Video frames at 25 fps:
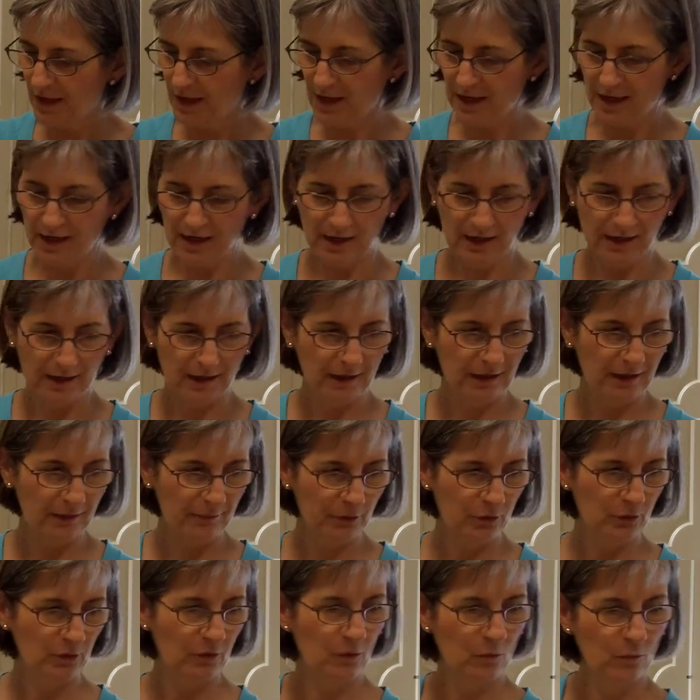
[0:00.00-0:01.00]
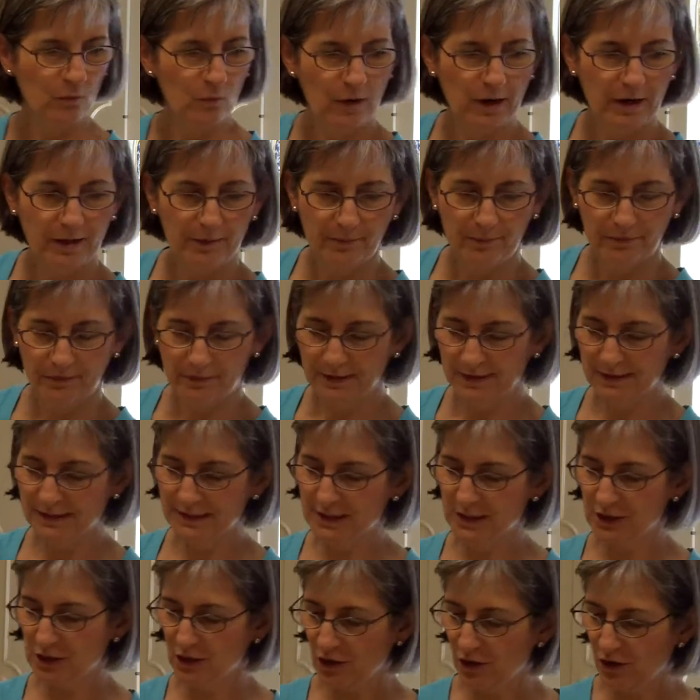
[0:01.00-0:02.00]
And I'm going to wipe
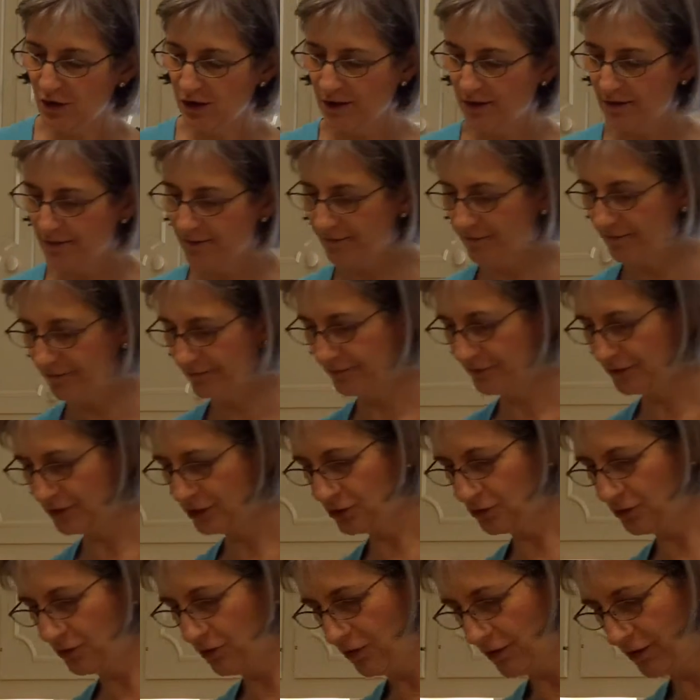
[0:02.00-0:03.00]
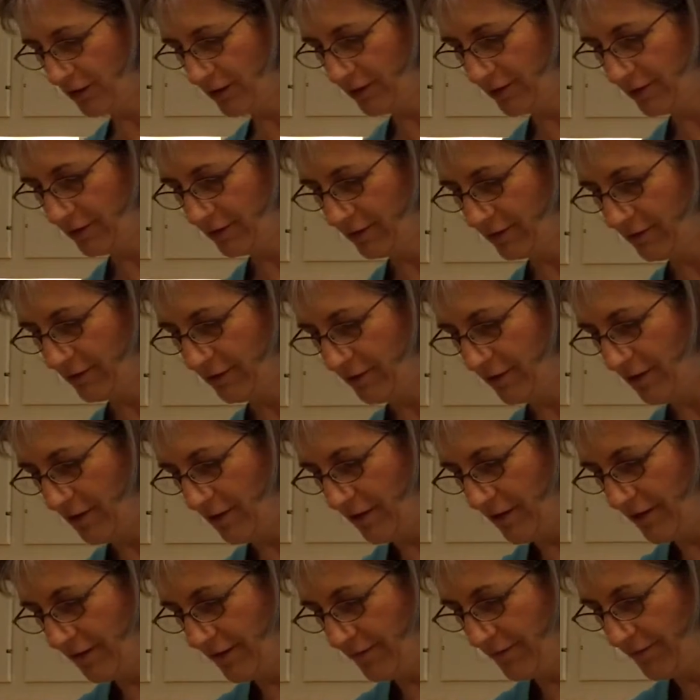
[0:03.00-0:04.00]
this off, the jar
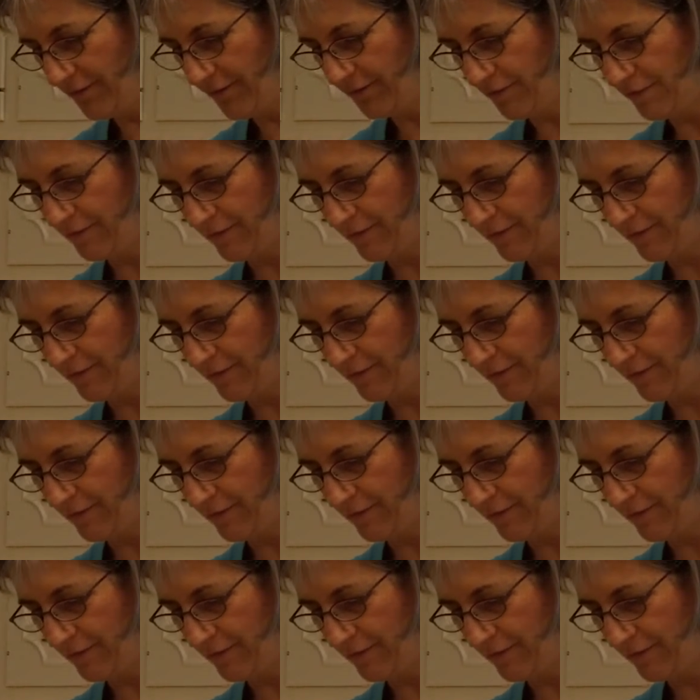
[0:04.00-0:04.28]
off.